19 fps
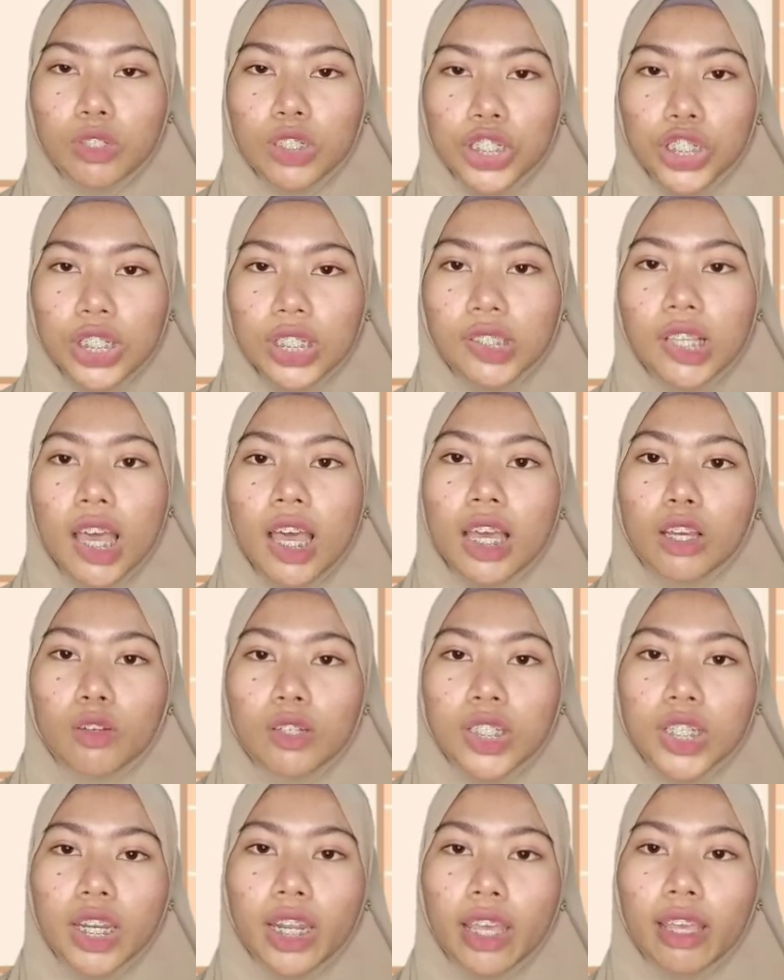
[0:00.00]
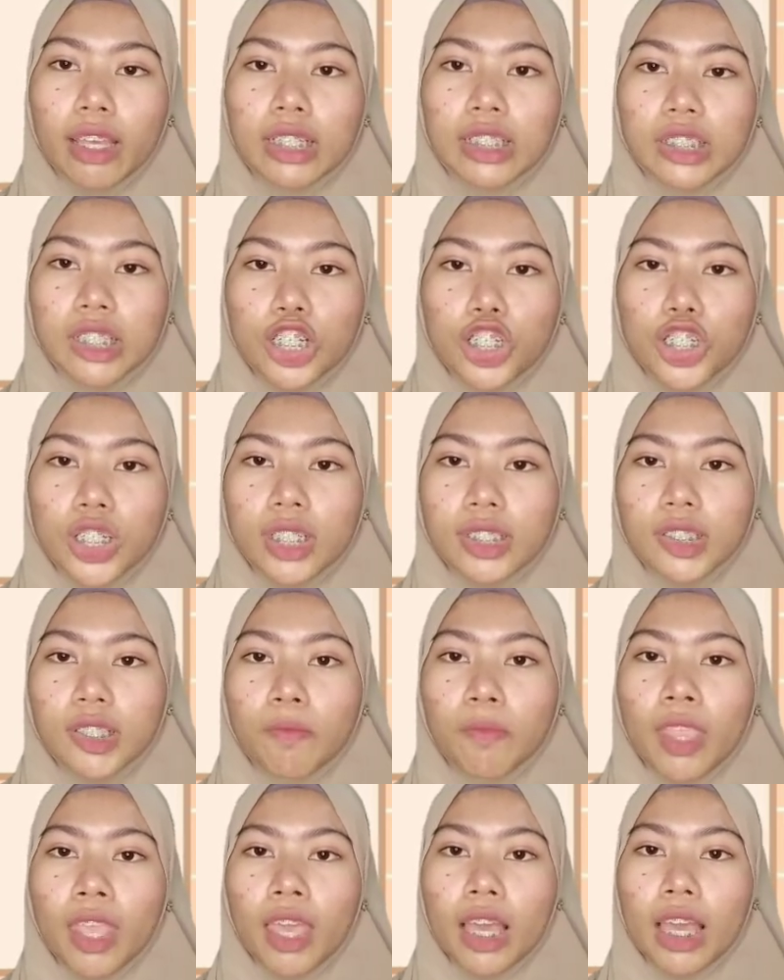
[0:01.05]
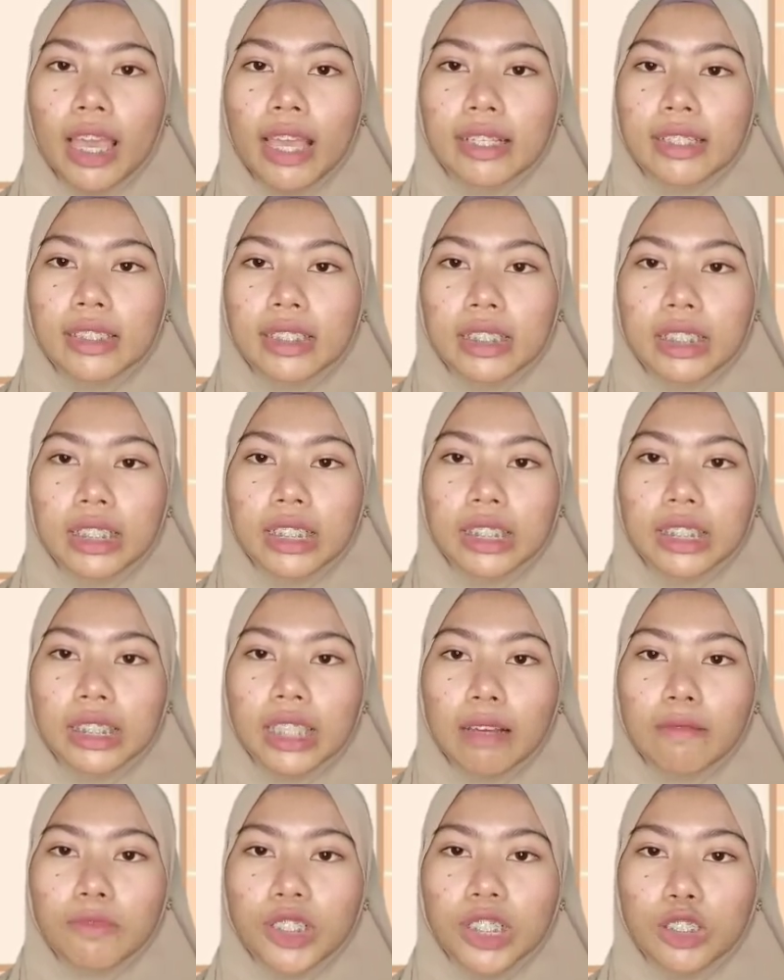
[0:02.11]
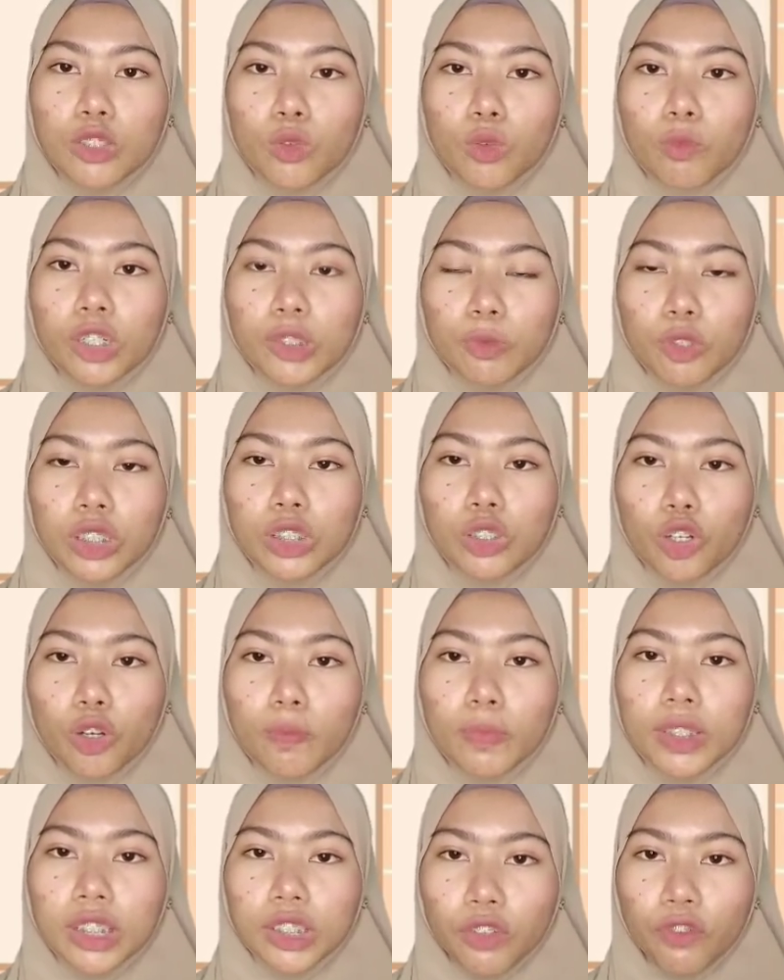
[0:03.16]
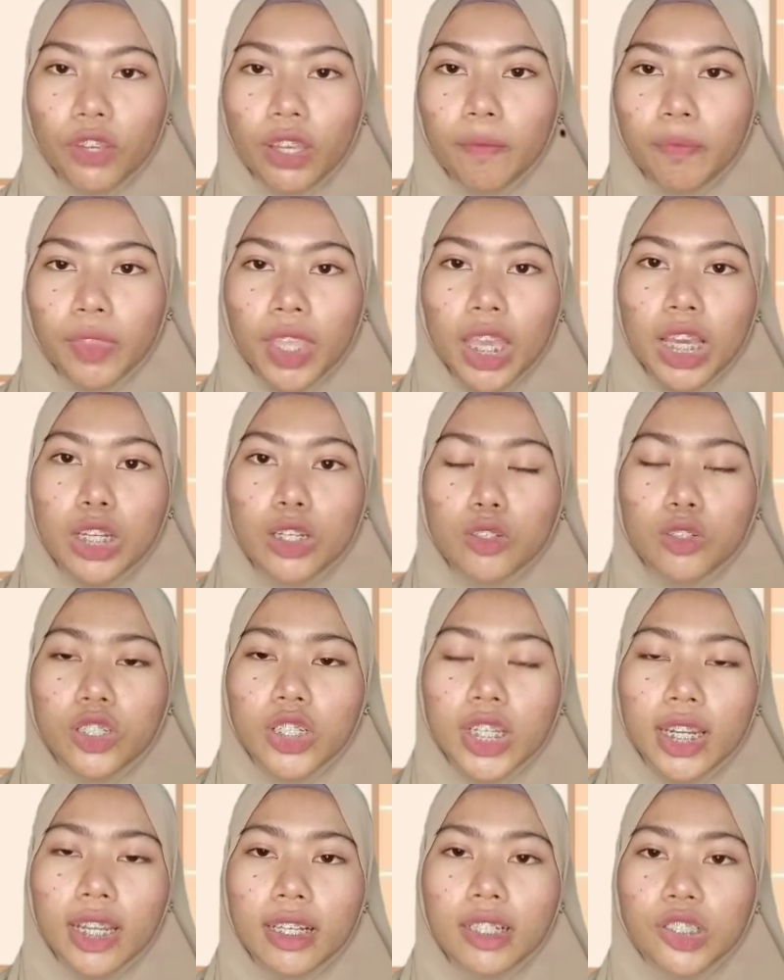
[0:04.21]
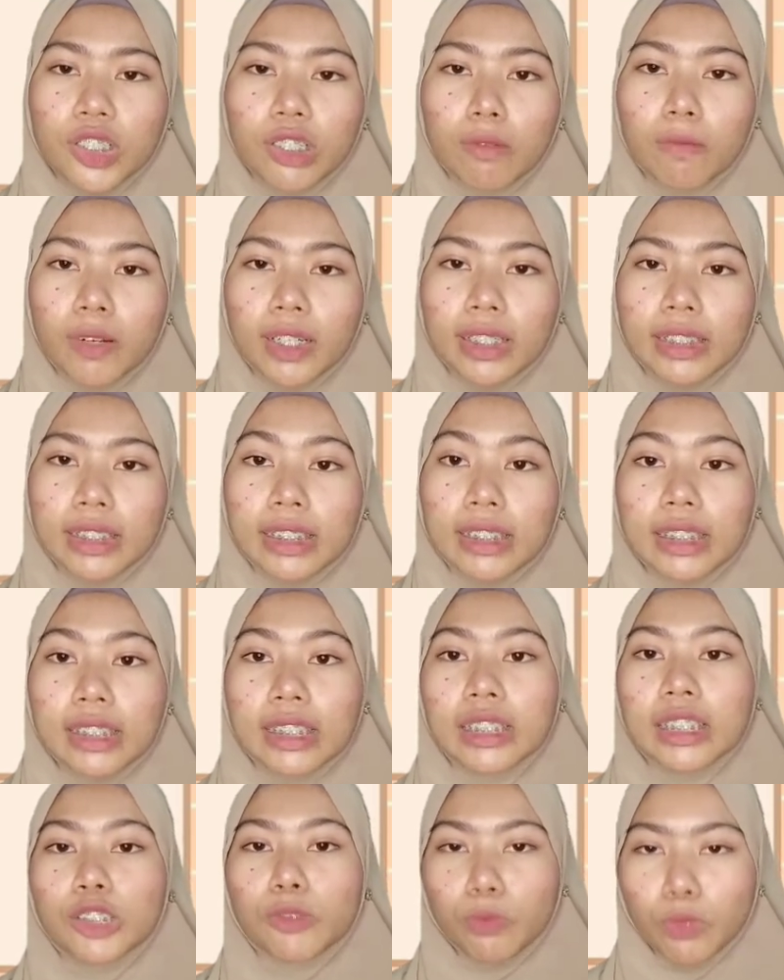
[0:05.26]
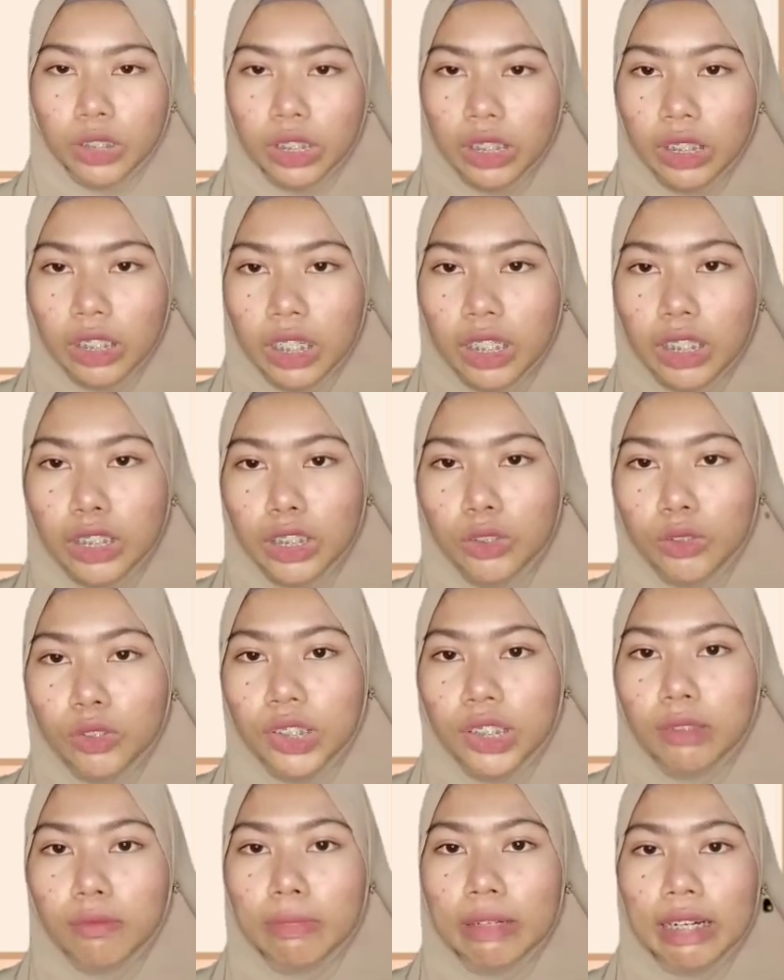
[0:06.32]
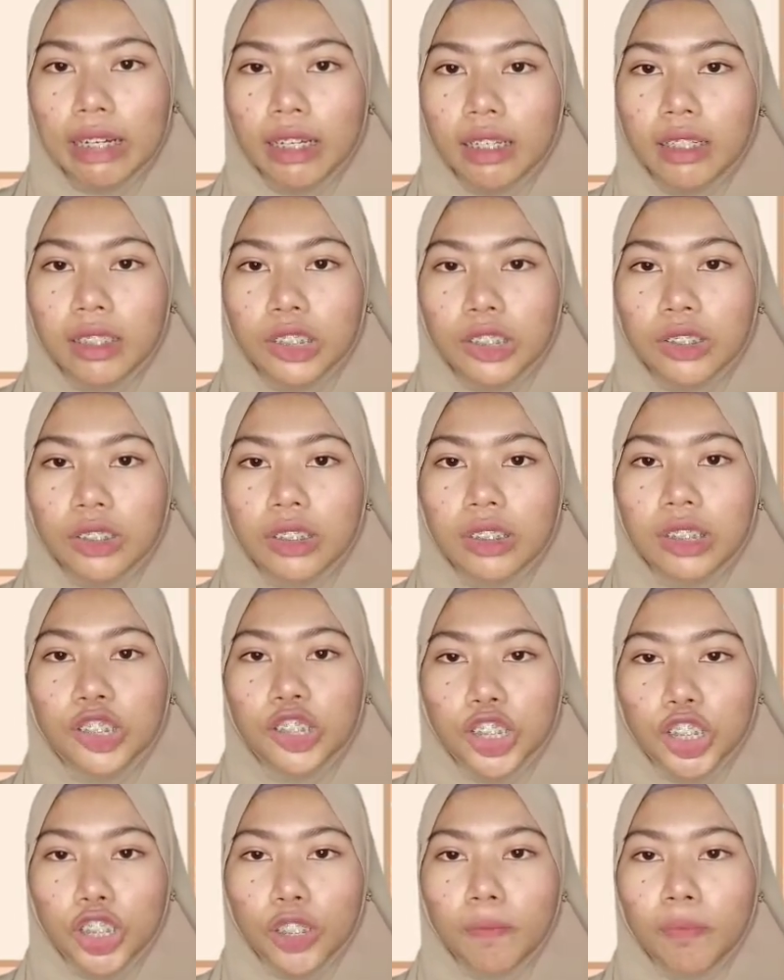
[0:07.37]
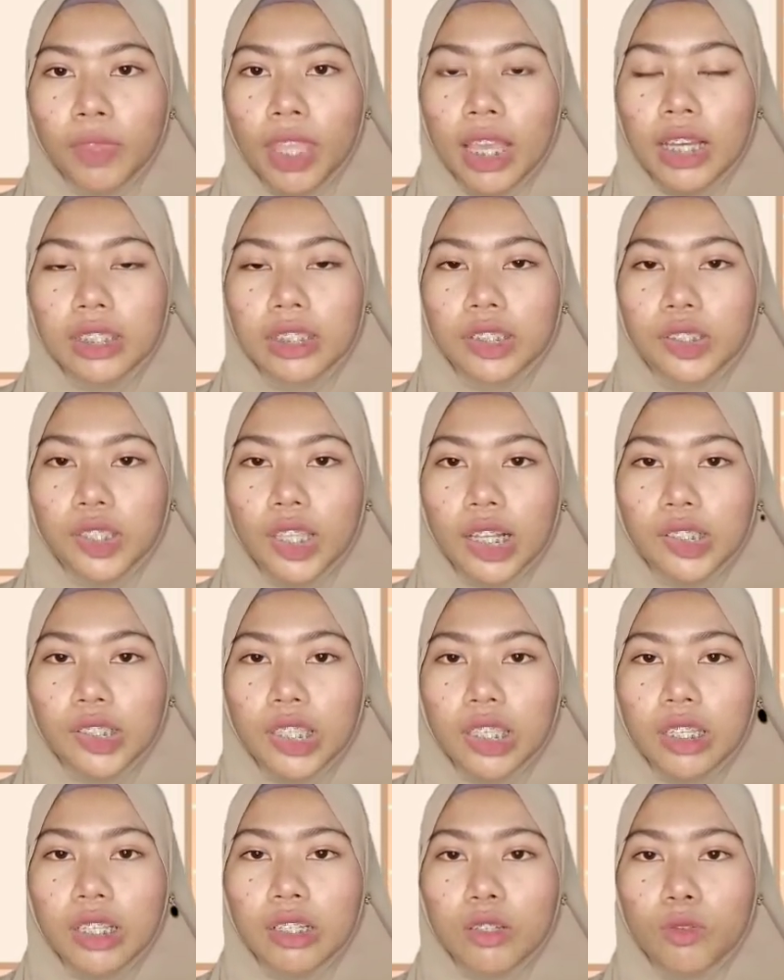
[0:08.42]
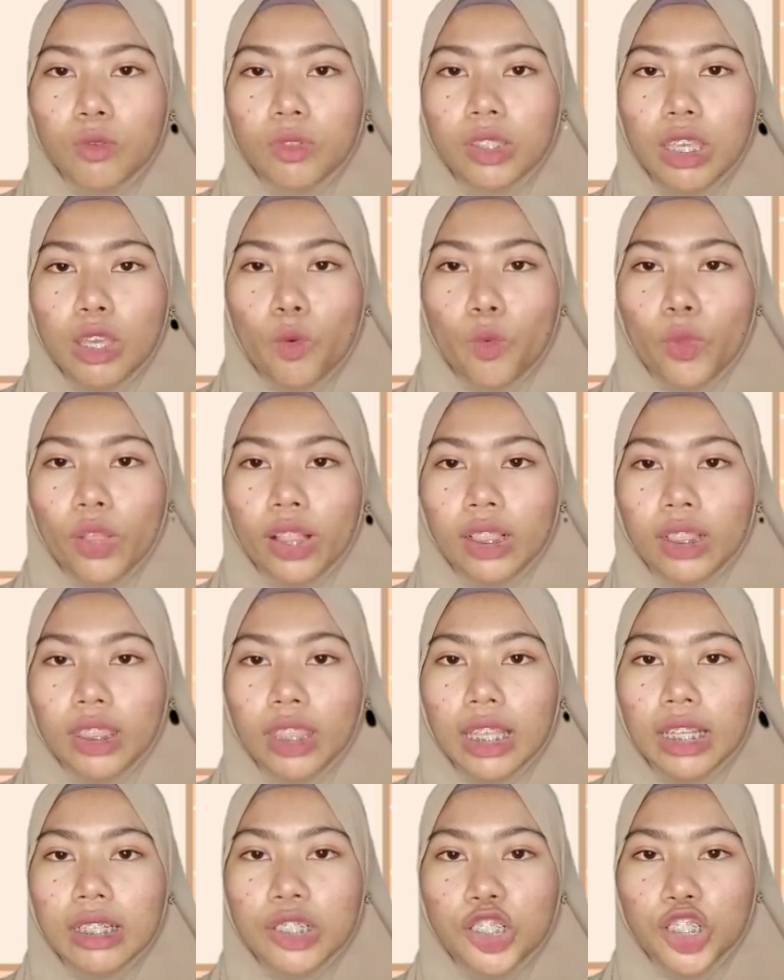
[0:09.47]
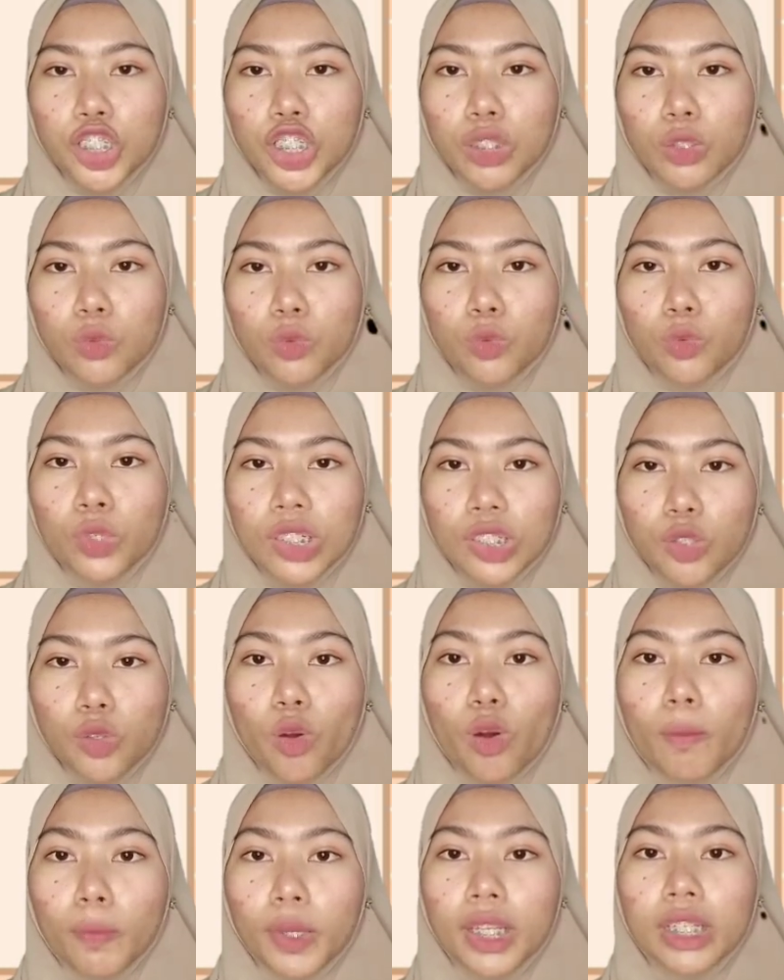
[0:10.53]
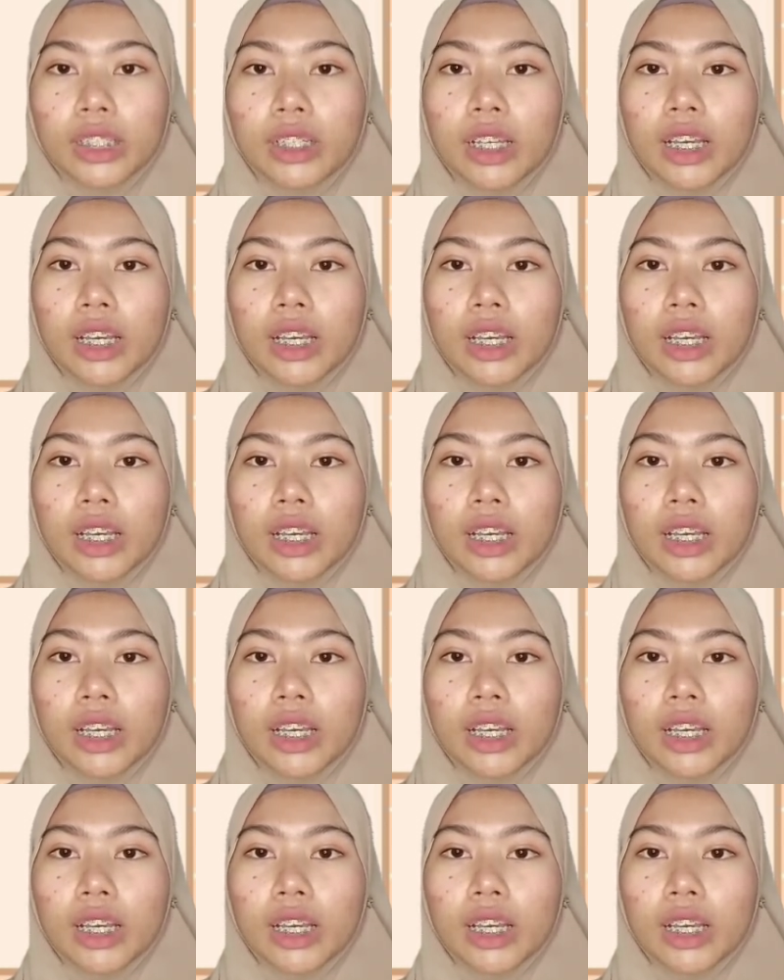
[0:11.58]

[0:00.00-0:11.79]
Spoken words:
questions, questionnaire instructions, and the times it took respondents to complete the survey. The questionnaire is answered by 13 respondents chosen by researcher. This testing will take researcher 2 weeks to complete.